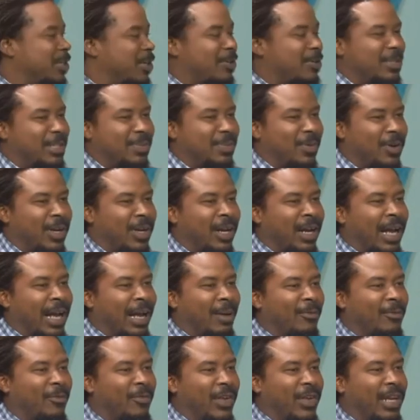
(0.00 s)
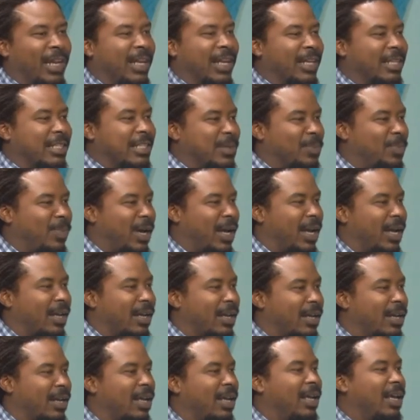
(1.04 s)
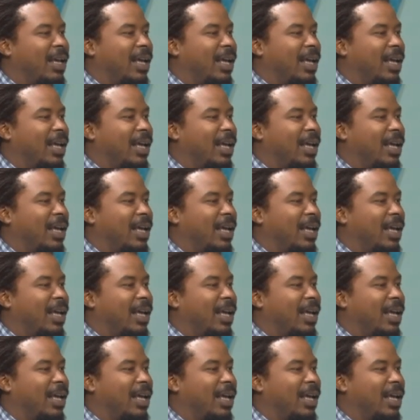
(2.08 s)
show this morning. I'm feeling inspired.